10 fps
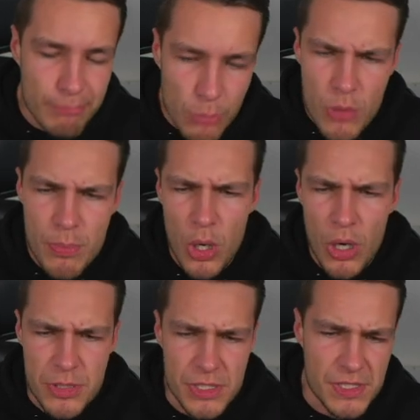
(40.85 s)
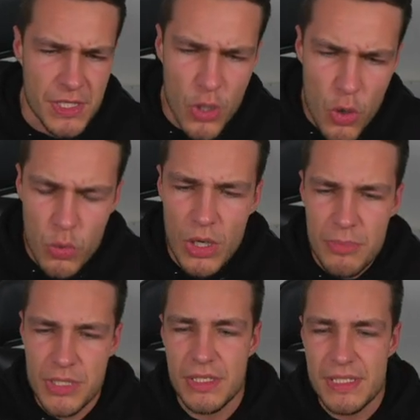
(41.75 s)
more put options than call
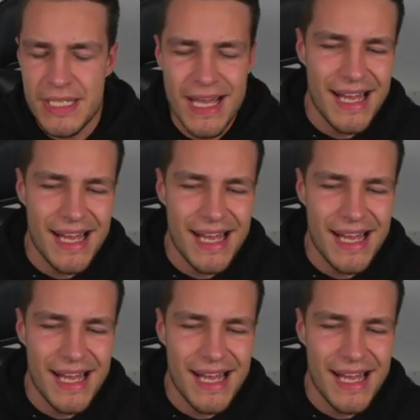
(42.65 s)
options